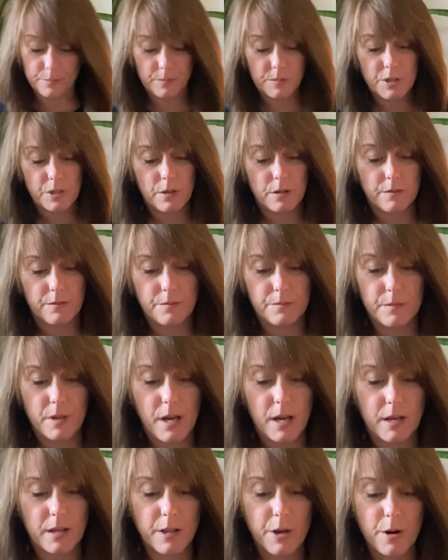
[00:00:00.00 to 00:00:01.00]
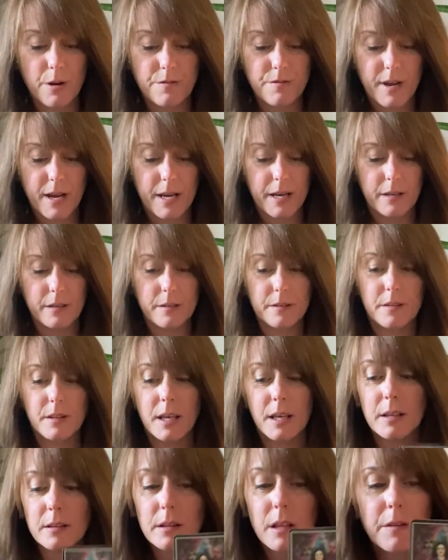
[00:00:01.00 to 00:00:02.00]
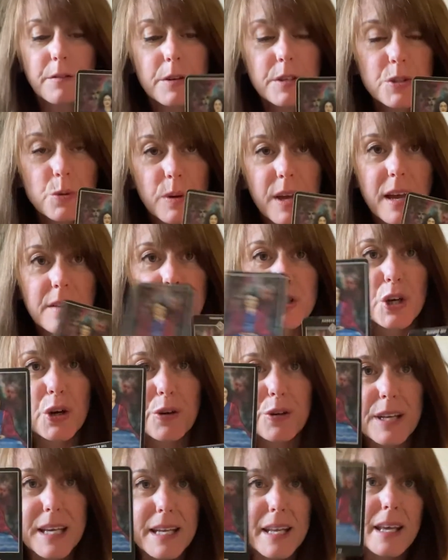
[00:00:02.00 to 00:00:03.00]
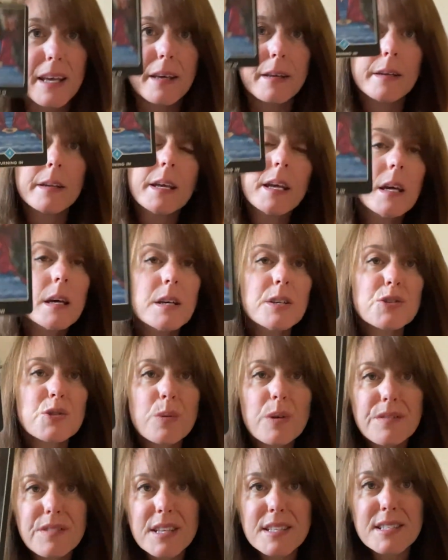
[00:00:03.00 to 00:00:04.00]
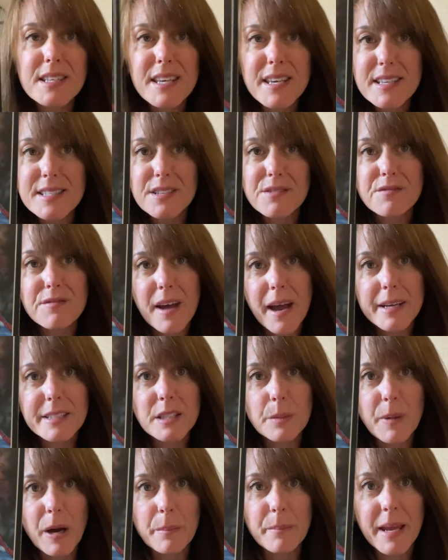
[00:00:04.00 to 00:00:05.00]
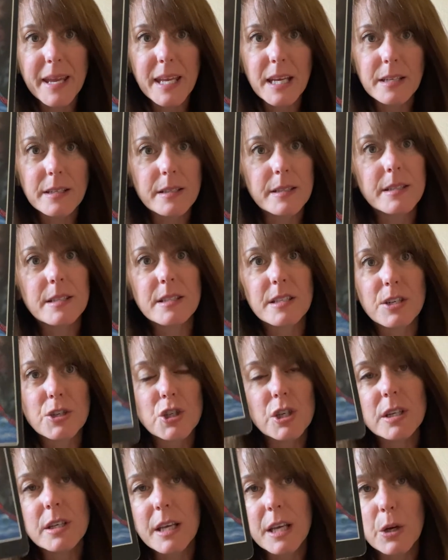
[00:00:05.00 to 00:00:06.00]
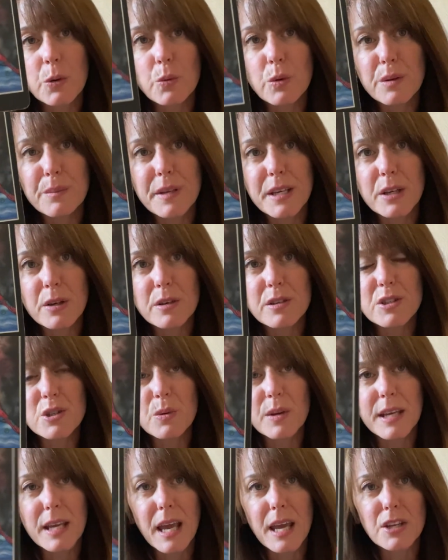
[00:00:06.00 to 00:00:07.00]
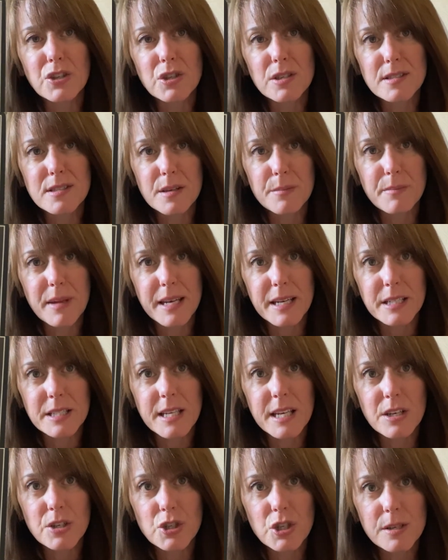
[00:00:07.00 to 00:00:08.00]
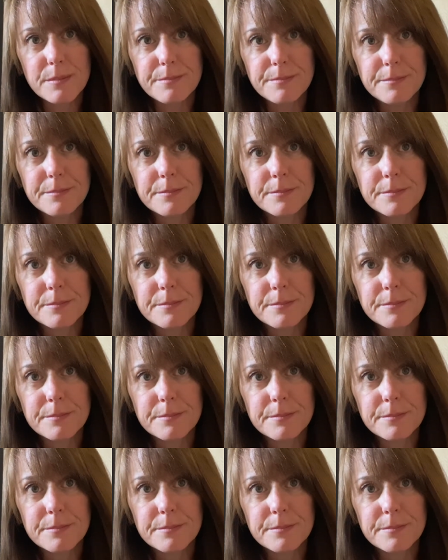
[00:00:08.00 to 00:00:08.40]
So clarifying the Lovers, we have turning in. So if this is in fact about making a decision, it would be good to engage in some meditation.